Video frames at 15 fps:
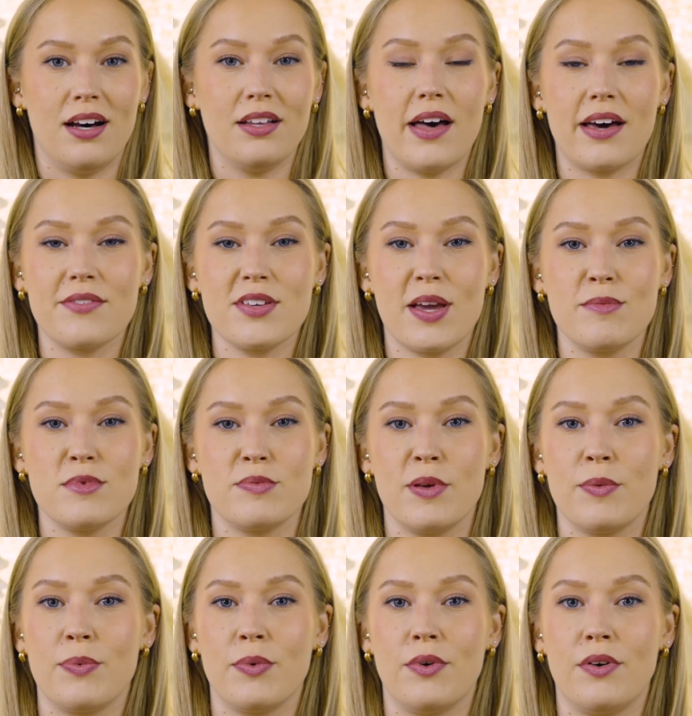A lot of times
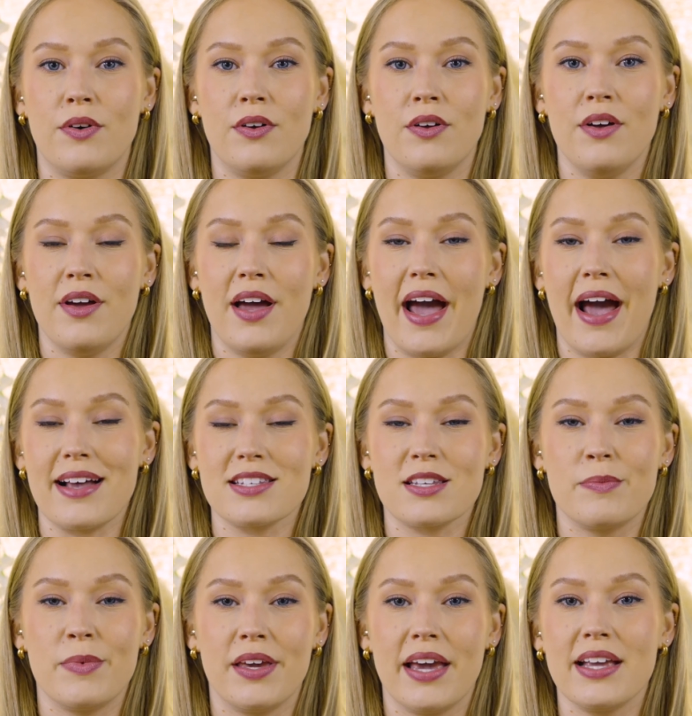people
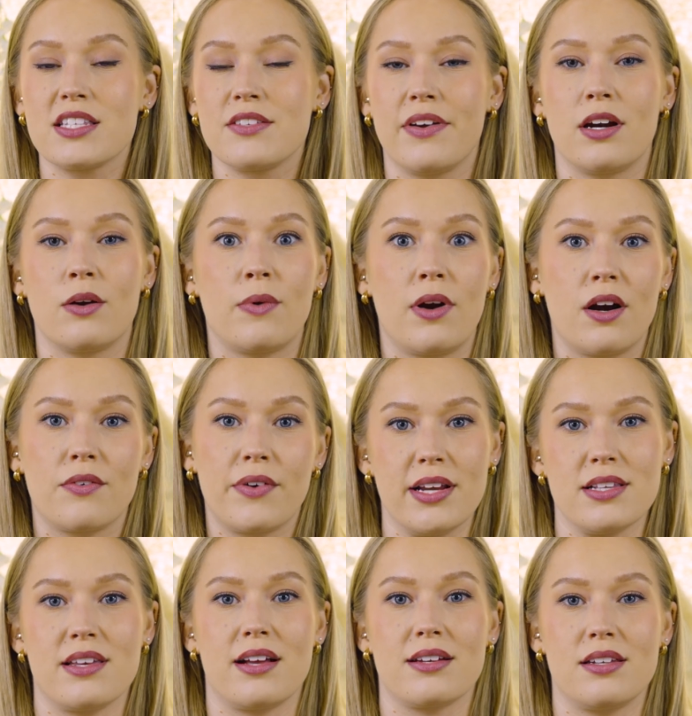ask me, hey Savannah, where are
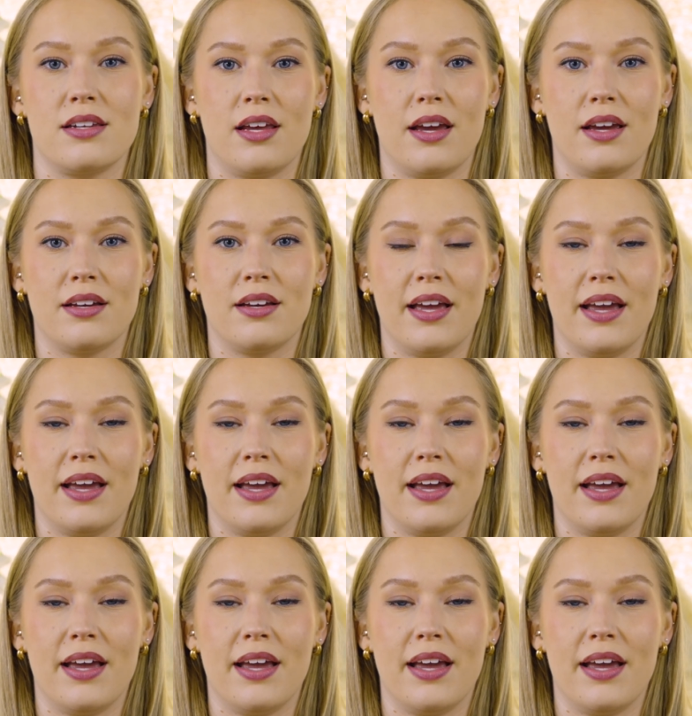rates at today?